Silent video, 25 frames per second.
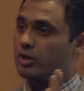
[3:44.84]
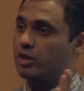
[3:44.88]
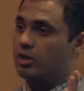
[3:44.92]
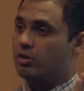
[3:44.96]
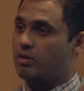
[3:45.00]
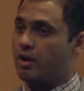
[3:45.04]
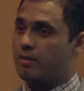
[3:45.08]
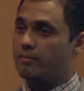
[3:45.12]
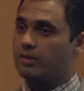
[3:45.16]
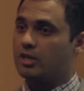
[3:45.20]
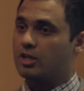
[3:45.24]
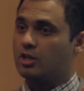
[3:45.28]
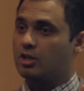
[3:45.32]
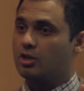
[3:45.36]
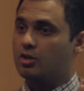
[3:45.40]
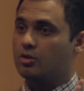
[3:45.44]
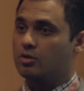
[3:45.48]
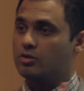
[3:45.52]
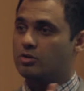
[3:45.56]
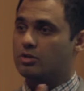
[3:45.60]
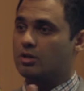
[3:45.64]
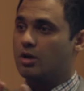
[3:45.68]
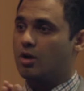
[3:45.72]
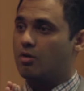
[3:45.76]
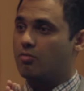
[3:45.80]
in your
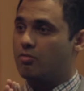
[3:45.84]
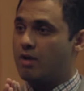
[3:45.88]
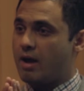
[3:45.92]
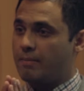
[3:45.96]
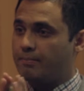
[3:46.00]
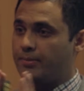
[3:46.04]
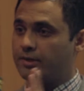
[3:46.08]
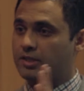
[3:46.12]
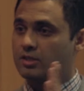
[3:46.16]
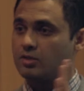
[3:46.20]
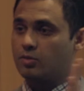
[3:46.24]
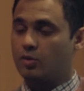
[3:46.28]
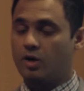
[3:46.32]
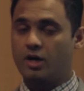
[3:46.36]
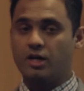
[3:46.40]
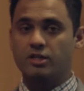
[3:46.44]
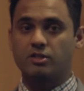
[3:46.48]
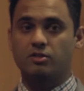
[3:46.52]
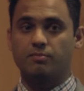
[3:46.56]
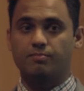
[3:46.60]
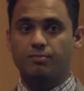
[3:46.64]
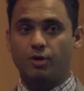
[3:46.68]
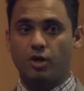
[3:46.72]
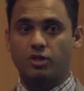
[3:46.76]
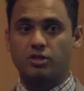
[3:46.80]
MEQs, repertoires
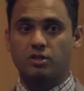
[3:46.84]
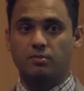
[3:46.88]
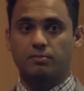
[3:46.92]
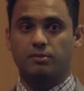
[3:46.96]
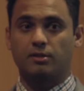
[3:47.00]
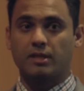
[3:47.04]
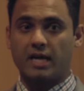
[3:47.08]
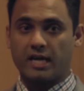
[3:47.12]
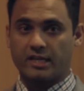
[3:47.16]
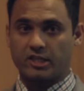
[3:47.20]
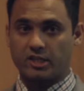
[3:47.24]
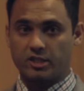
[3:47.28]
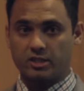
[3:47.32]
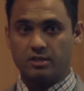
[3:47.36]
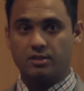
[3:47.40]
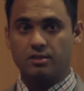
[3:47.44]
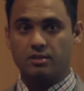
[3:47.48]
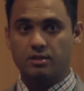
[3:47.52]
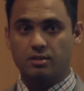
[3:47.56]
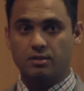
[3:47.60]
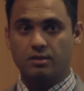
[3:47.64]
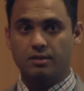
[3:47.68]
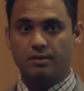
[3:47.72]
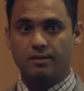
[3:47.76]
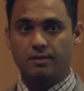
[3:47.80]
of possible
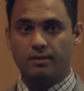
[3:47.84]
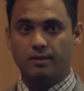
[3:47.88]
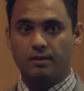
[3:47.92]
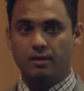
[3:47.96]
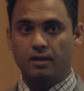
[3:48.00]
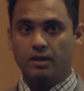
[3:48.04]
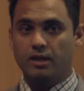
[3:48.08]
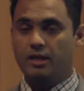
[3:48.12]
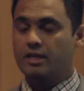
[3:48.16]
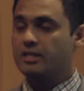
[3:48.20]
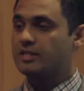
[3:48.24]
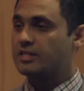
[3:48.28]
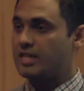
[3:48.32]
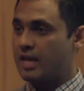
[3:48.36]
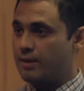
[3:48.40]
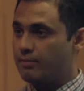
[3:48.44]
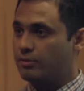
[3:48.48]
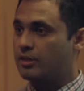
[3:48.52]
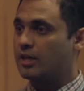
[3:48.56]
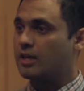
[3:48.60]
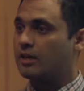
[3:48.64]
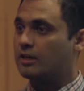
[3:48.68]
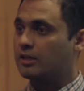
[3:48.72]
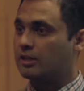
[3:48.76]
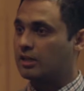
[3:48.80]
actions. Same
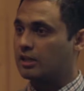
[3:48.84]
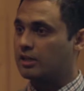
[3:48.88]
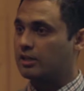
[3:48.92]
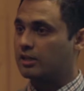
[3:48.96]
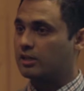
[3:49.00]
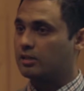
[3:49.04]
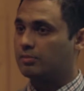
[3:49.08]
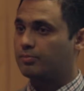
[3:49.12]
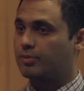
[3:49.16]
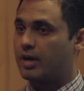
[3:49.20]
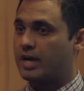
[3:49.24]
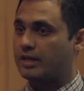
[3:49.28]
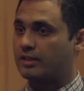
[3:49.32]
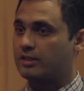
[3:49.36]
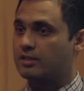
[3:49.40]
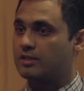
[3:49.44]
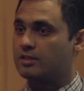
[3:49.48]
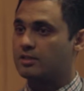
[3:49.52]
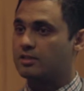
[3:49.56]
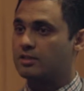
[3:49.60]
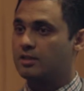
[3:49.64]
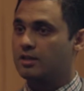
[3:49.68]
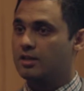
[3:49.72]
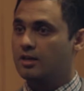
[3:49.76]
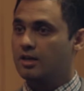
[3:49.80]
thing in the clinical
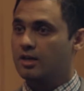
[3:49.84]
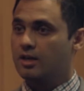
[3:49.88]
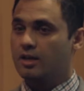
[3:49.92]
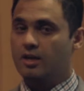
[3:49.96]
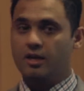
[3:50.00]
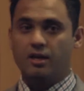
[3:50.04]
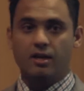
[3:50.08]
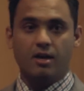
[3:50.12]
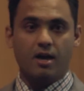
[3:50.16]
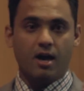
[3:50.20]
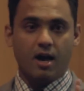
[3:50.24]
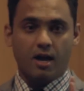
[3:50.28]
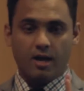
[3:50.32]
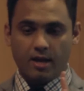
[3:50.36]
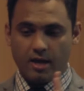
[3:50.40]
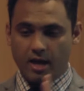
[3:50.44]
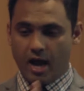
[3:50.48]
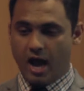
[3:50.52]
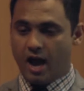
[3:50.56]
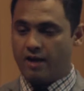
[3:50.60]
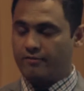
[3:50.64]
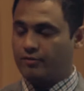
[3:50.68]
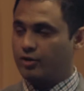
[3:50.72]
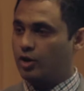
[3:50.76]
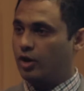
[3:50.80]
practice.
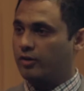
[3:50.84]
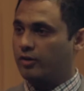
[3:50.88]
I've